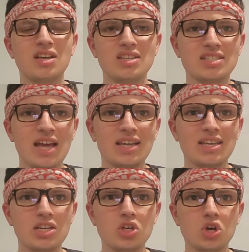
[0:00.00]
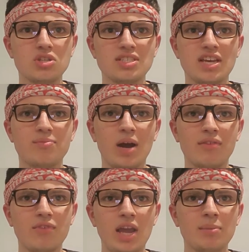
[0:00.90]
that he couldn't save my
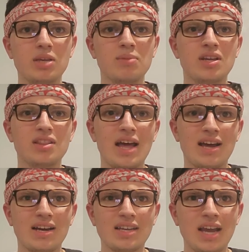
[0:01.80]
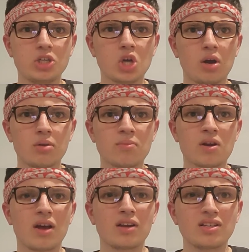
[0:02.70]
family, meaning that, again,
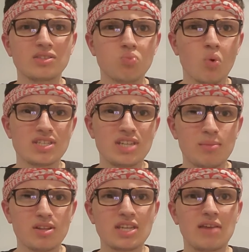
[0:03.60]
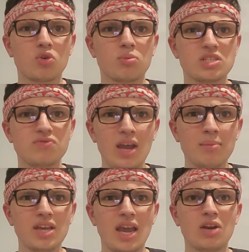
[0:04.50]
Garmadon wasn't able to save Harumi's
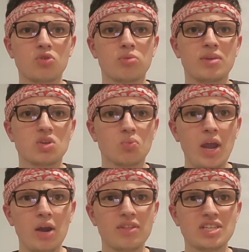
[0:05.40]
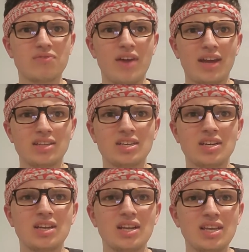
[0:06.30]
family, and Harumi is aware of this fact.
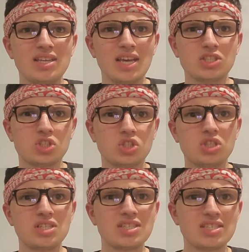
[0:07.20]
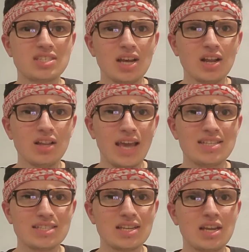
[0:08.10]
Yet she still
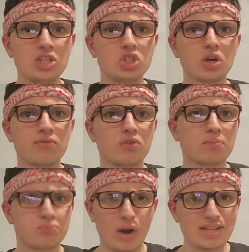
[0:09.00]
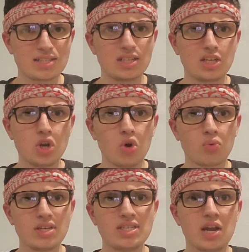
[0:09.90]
hates the ninja for practically no
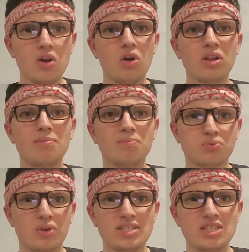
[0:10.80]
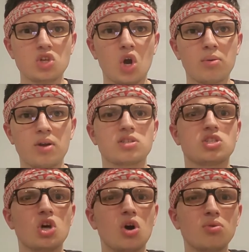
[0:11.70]
reason at all and praises Garmadon.
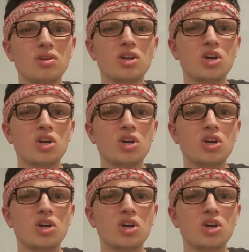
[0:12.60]
So